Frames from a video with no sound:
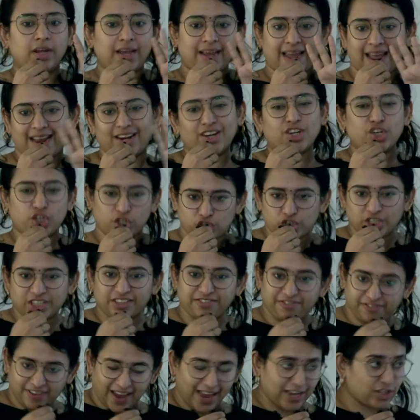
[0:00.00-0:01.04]
and rigid
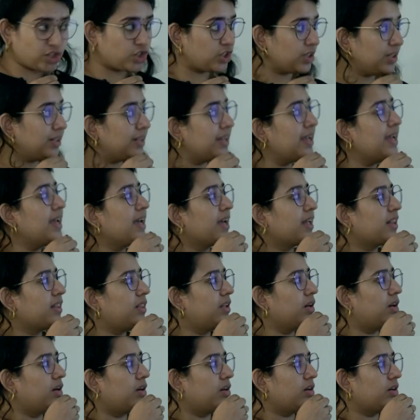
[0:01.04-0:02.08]
fashion,
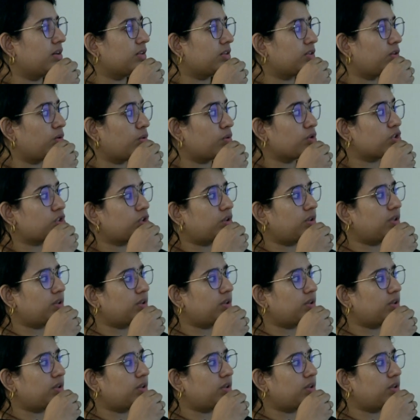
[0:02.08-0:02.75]
those